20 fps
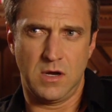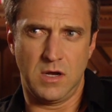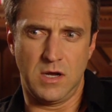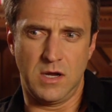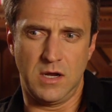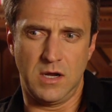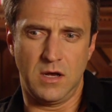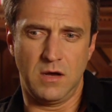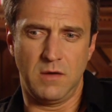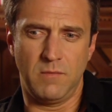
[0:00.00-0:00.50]

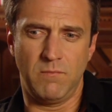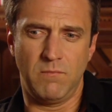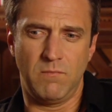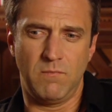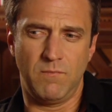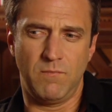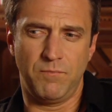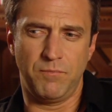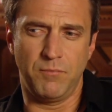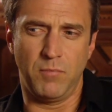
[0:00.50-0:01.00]
And,
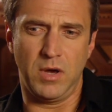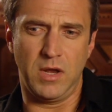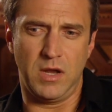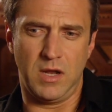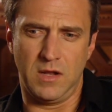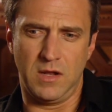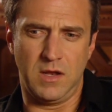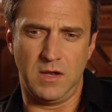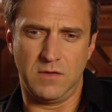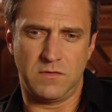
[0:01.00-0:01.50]
um, but
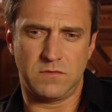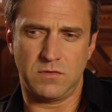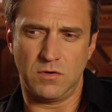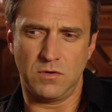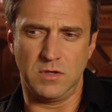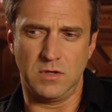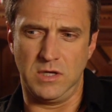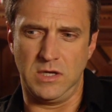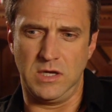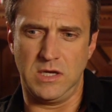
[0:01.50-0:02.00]
it, it's
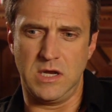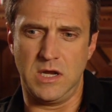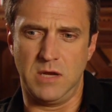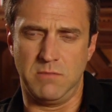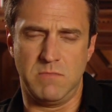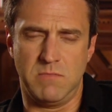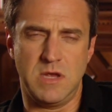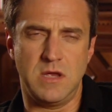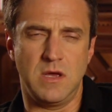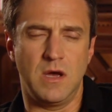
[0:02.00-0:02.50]
certainly
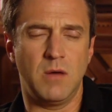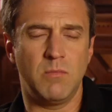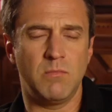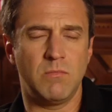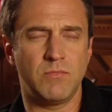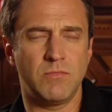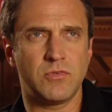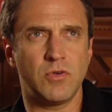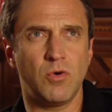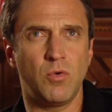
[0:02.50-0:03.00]
eating me up.
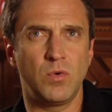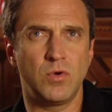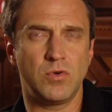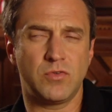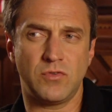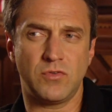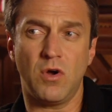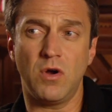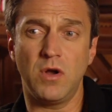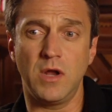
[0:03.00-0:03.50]
So we're
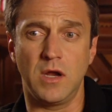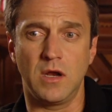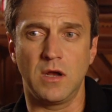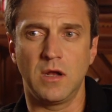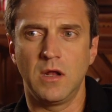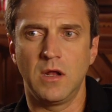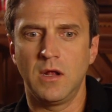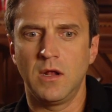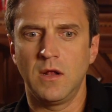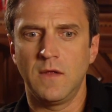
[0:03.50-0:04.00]

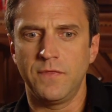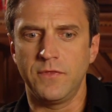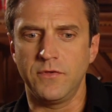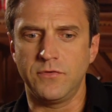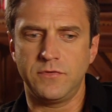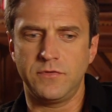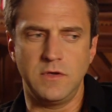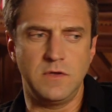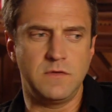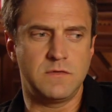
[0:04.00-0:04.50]
starting the
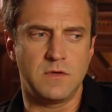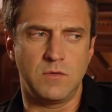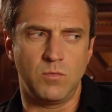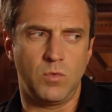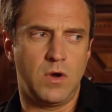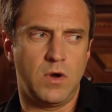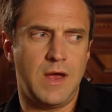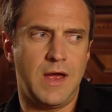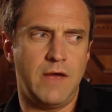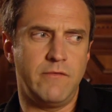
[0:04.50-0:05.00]
season
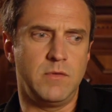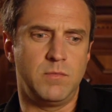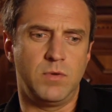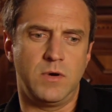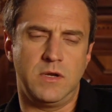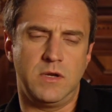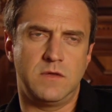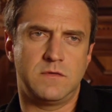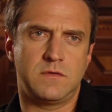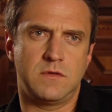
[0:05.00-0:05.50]
where
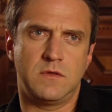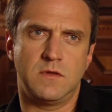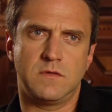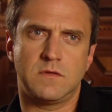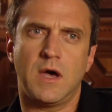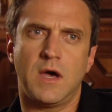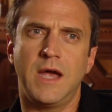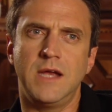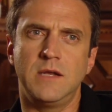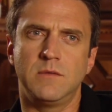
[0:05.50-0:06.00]
everybody's in
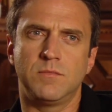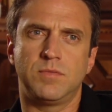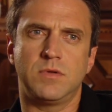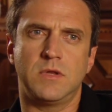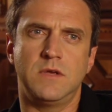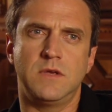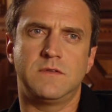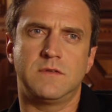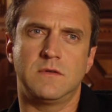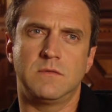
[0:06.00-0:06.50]
this heightened
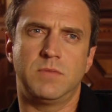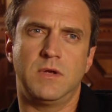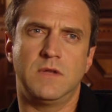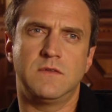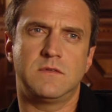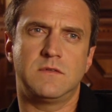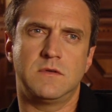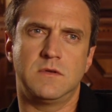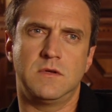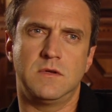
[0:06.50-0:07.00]
place and
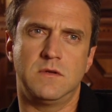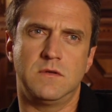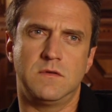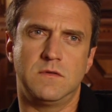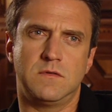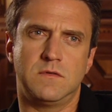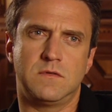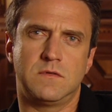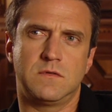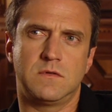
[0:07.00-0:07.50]
Benson
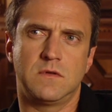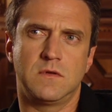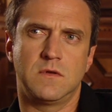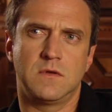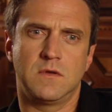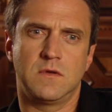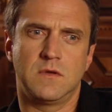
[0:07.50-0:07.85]
is